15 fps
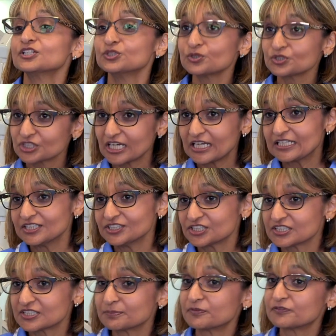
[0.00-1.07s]
Your challenge
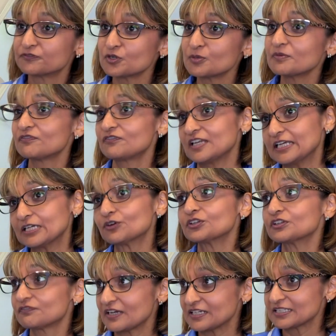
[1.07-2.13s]
is to perform a filling on
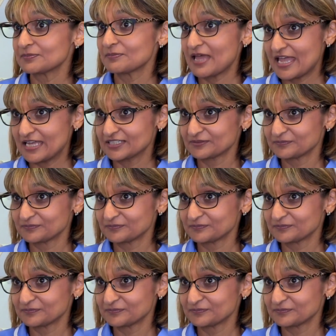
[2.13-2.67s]
the phantom head.